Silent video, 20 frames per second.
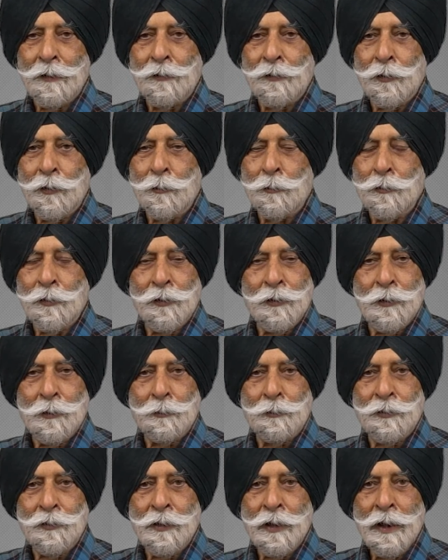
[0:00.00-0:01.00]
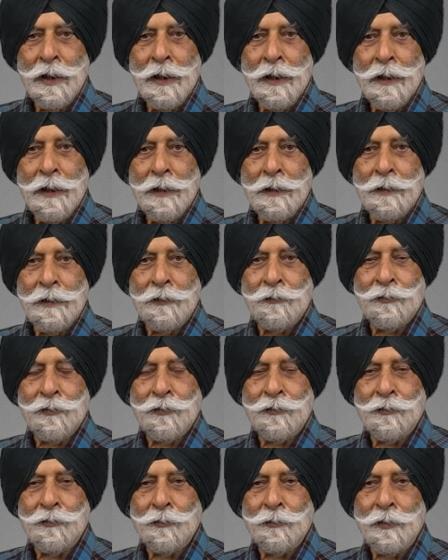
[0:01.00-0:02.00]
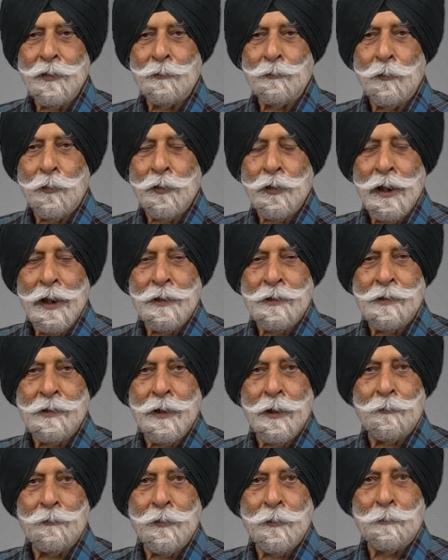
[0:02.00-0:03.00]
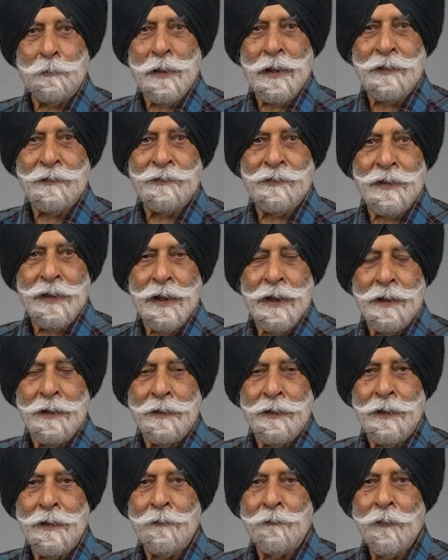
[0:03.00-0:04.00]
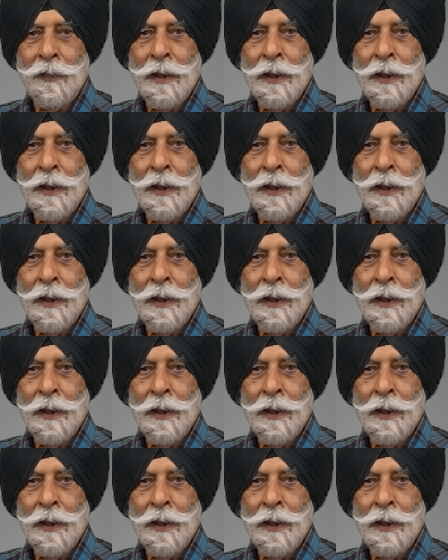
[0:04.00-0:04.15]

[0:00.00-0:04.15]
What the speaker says: crew, because this was in what I term the BC era,